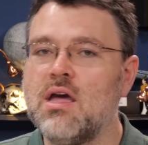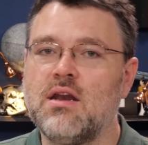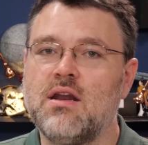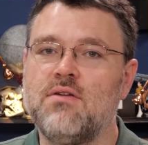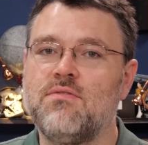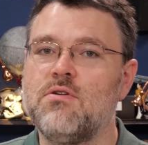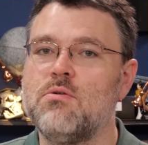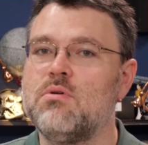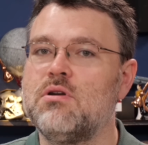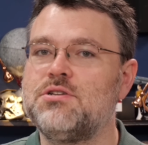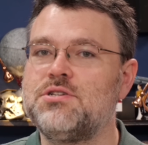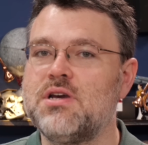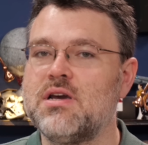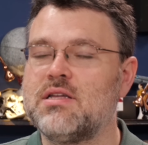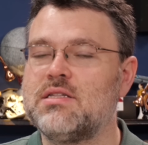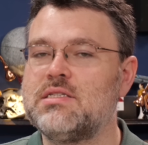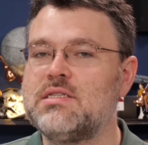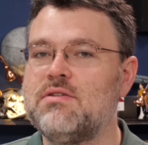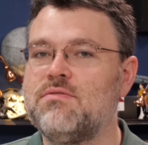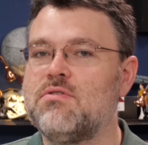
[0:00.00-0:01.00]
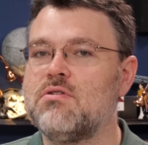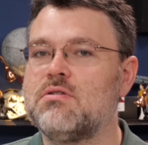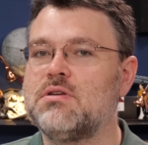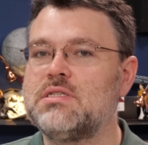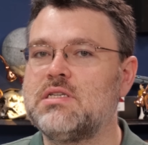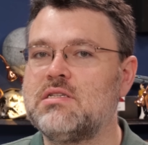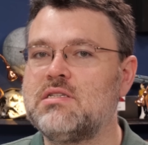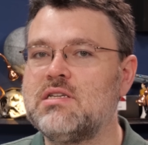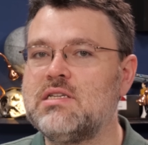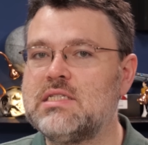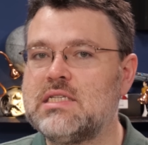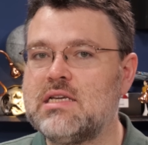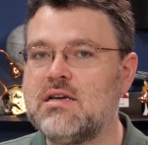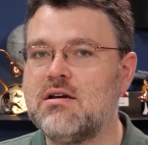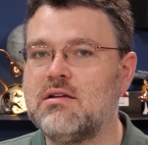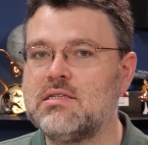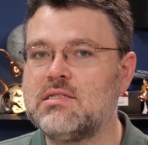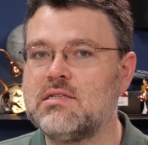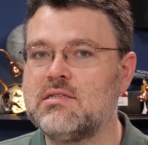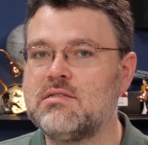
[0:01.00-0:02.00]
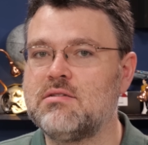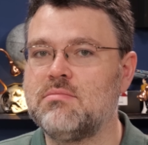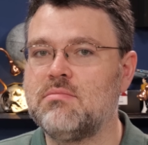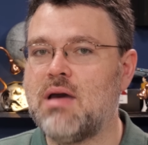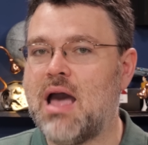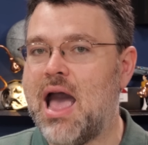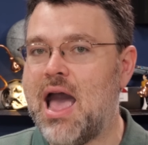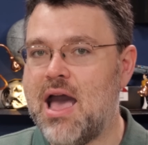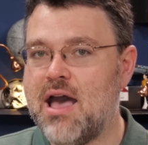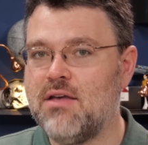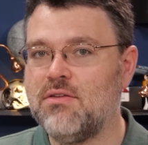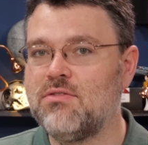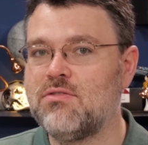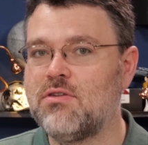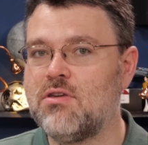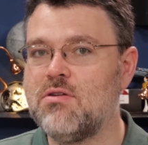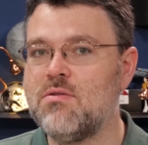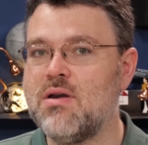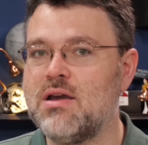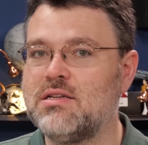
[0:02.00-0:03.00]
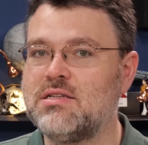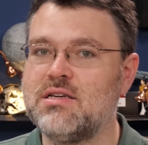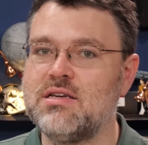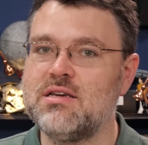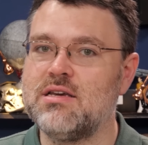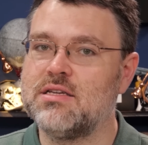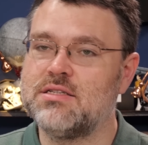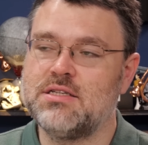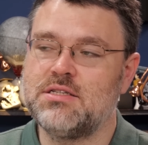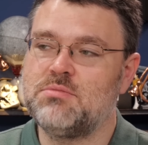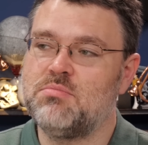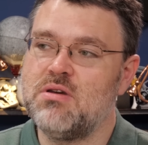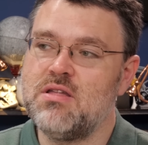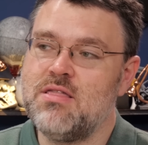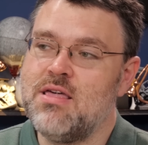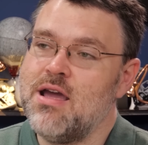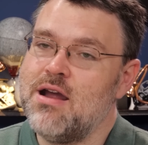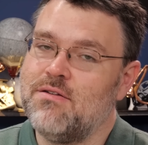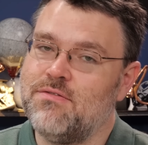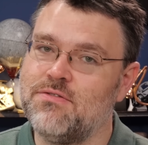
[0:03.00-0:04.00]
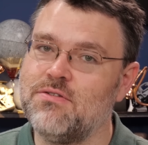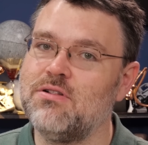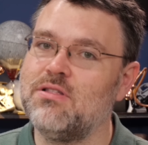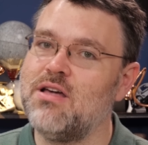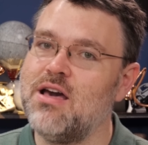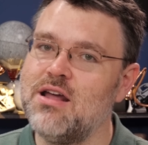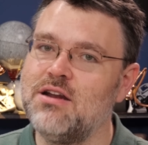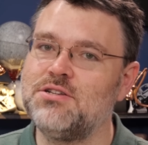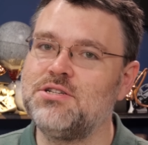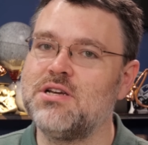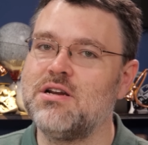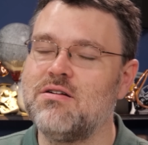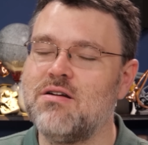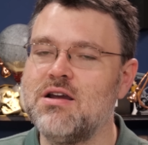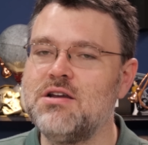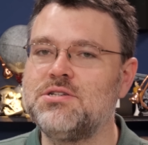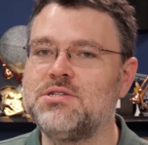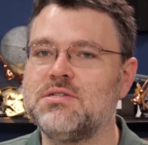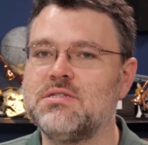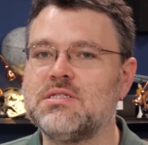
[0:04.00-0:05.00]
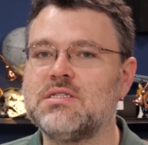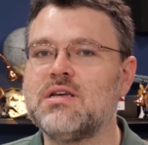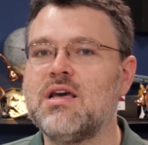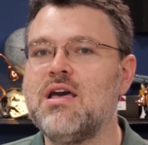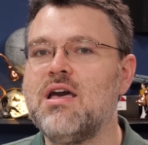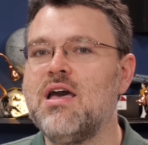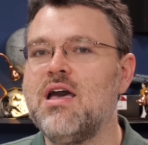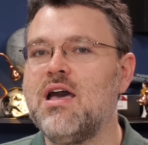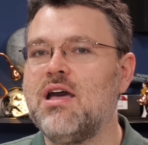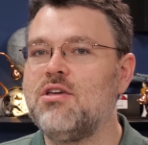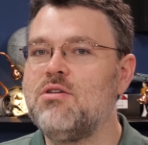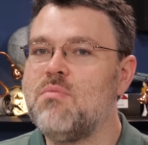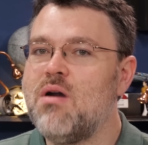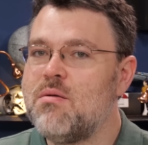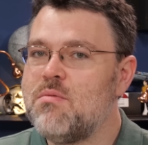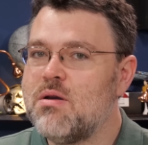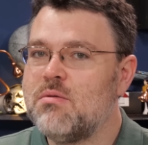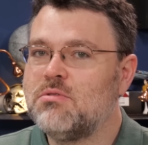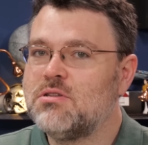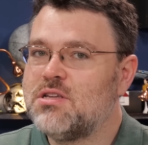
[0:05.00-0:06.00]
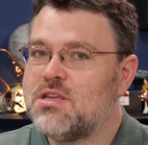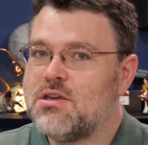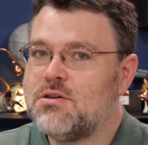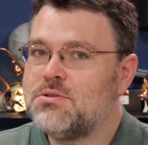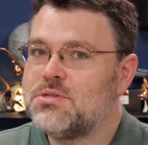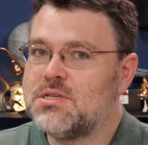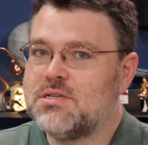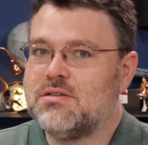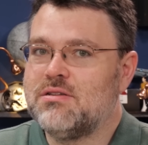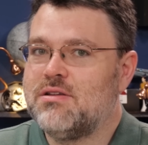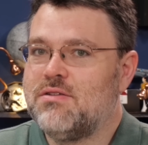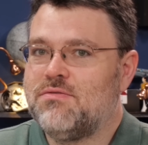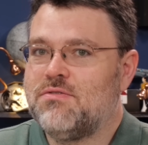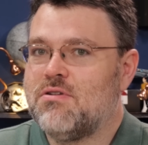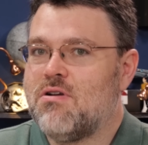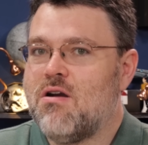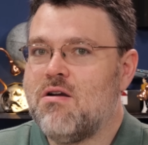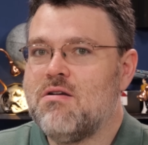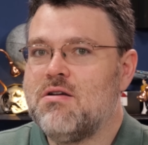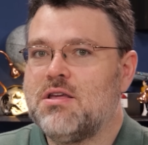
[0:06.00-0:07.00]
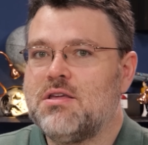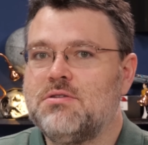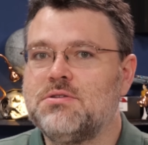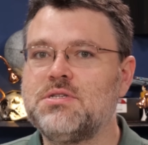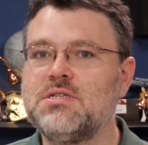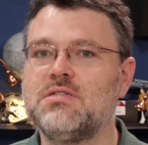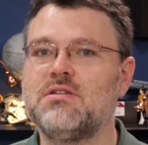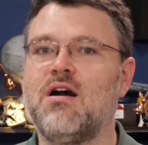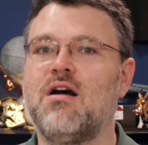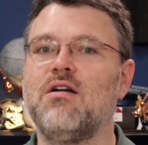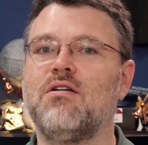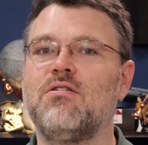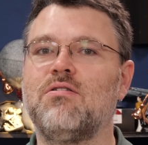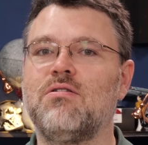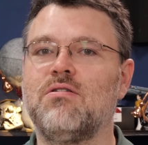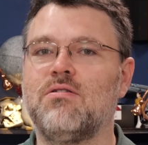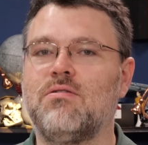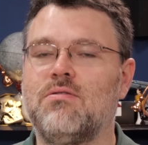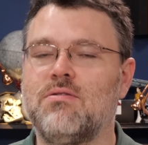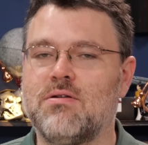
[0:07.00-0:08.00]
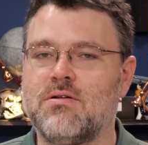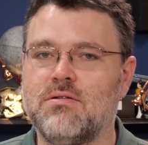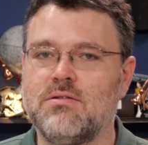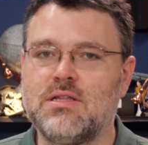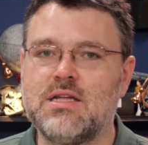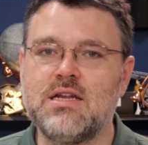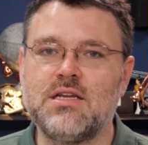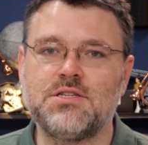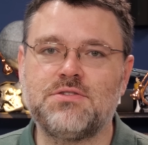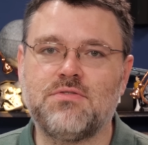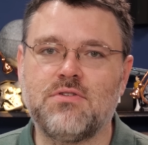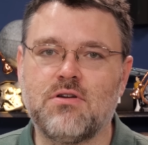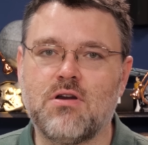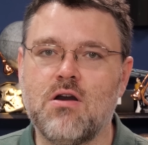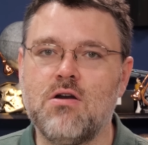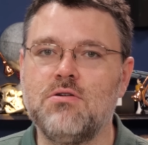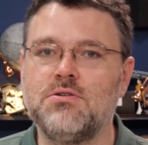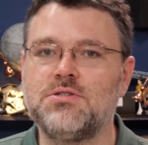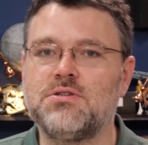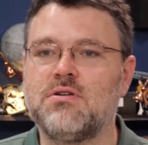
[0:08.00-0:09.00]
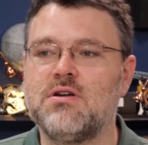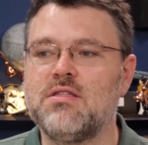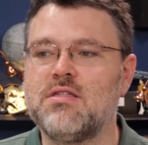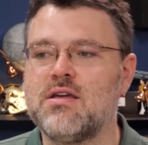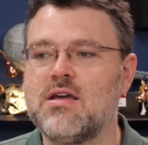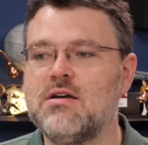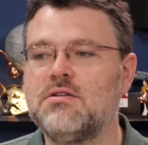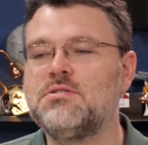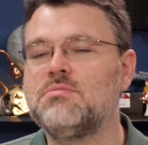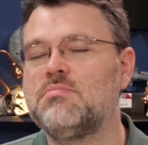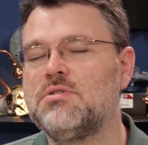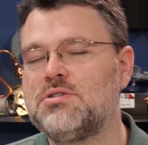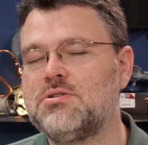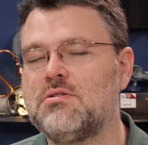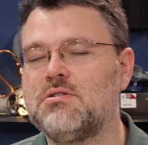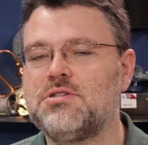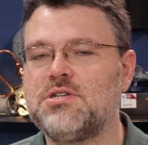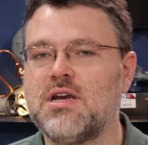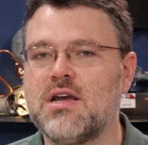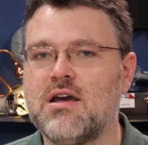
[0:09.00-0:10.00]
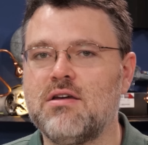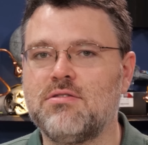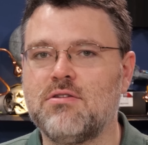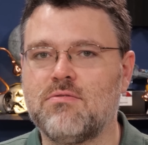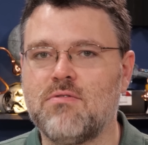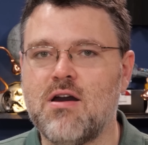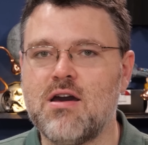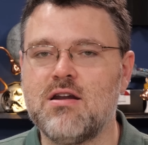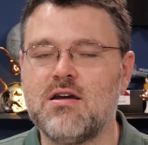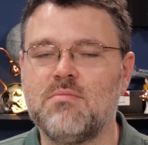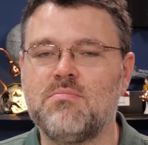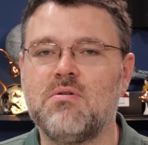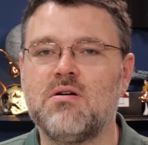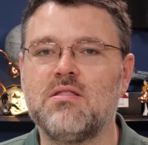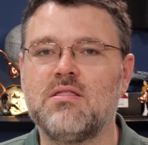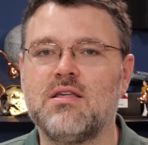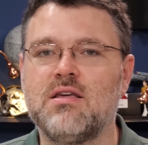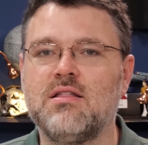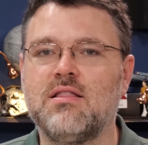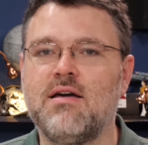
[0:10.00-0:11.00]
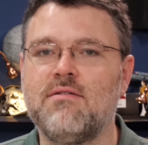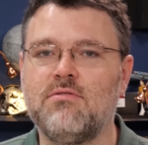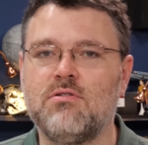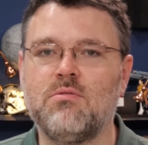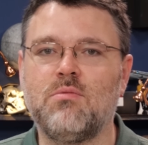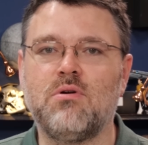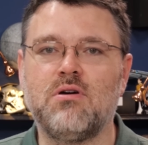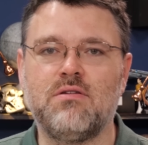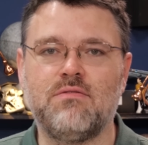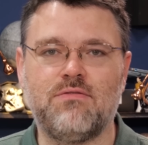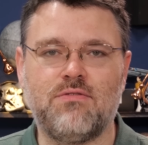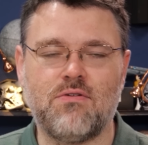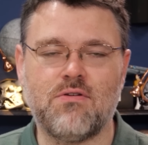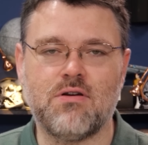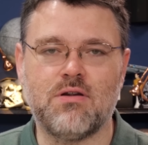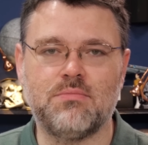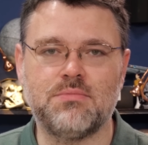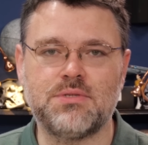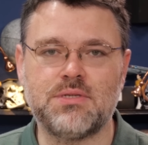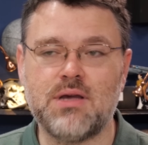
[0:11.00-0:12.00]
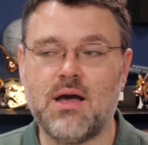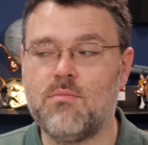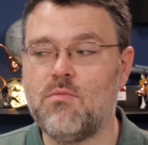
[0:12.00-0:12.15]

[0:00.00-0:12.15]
Now, if you want to check and see if your existing Xeon system has QAT, because it's been there for a lot of generations, you might be able to use it. If you're already using Docker or Linux for your host or anything else, be sure to check out the write-up on the Level 1 forums.